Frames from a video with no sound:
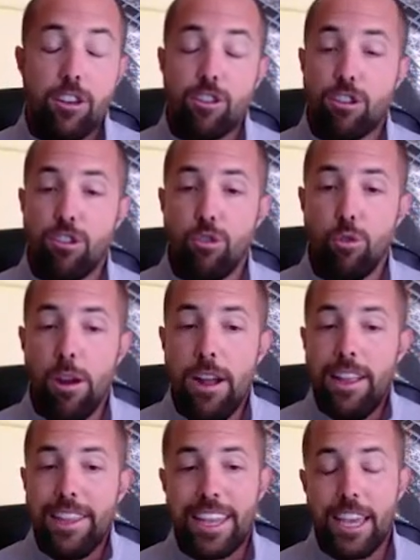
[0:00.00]
to
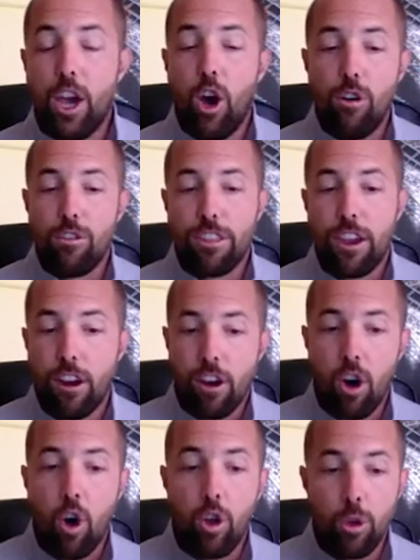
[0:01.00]
get over there
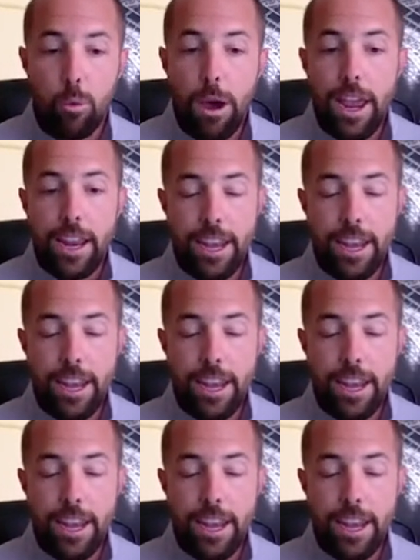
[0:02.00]
all the way.